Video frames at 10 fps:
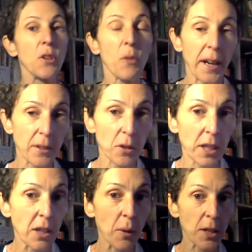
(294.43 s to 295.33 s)
final
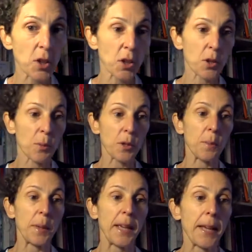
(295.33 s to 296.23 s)
key questions would
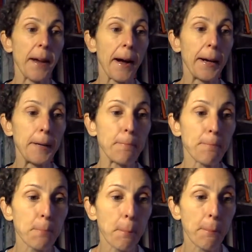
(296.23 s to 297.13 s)
be,
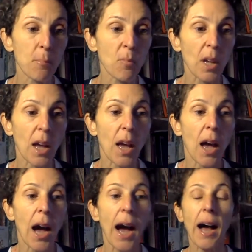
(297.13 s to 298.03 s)

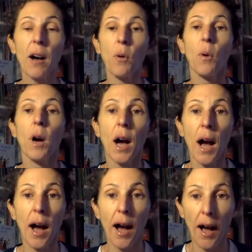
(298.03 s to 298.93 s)
how
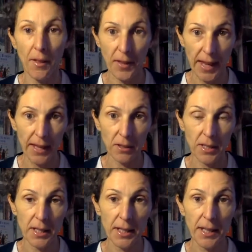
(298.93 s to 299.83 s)
are the
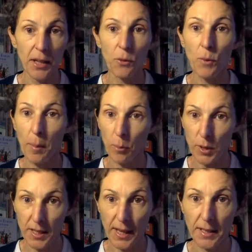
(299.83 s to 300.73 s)
elderly
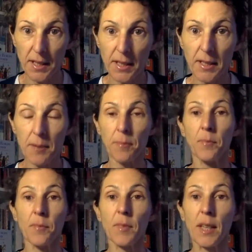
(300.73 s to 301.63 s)
represented
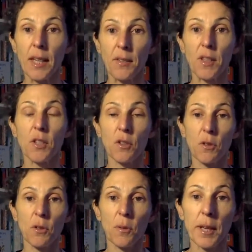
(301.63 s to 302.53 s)
in this
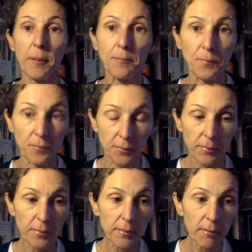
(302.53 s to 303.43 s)
story?
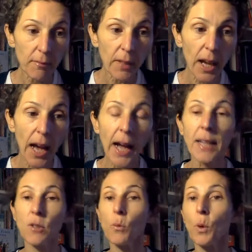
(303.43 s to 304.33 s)
and